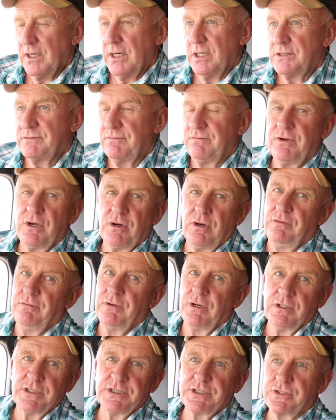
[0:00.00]
it's
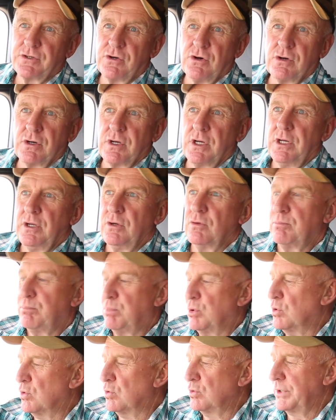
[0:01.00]
very strong. It'll
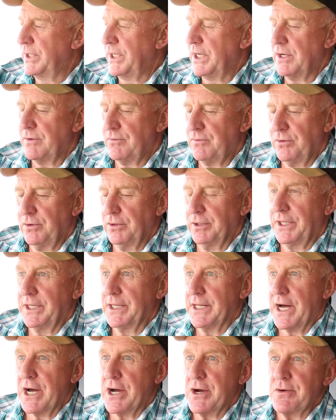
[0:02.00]
pull down really
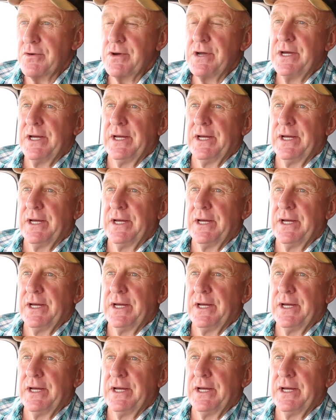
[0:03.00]
low.